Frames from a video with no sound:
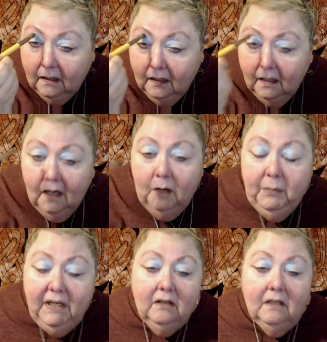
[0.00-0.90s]

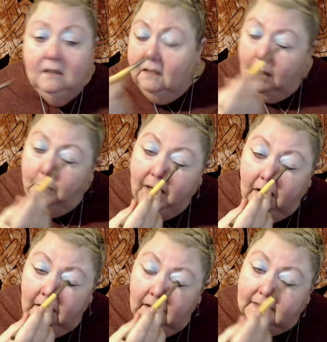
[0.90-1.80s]
because apparently
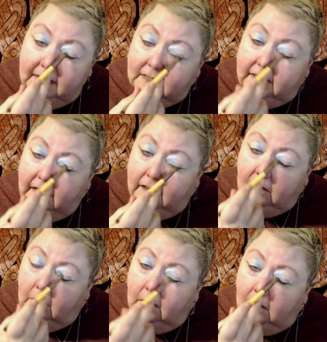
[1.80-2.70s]
60
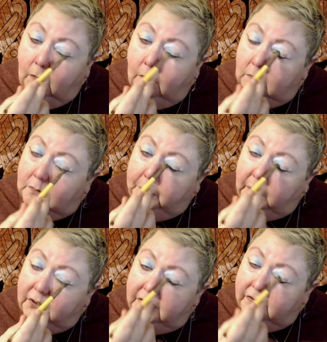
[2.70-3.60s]
year old
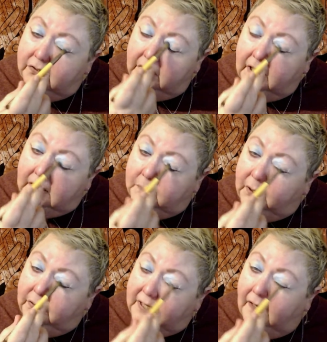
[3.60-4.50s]
persons are not supposed to
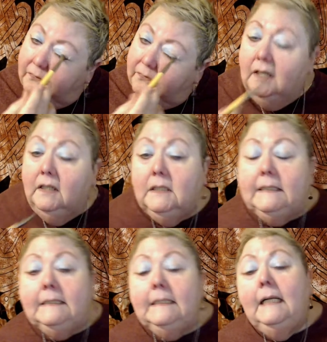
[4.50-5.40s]
have fun.
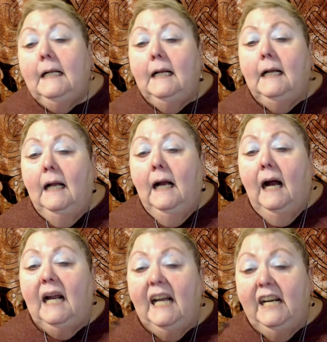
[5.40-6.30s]
I
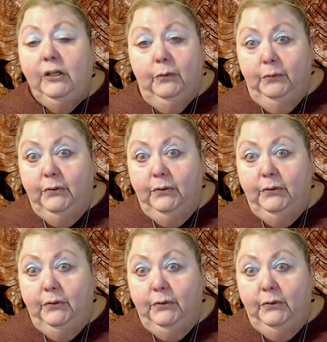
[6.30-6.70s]
got news.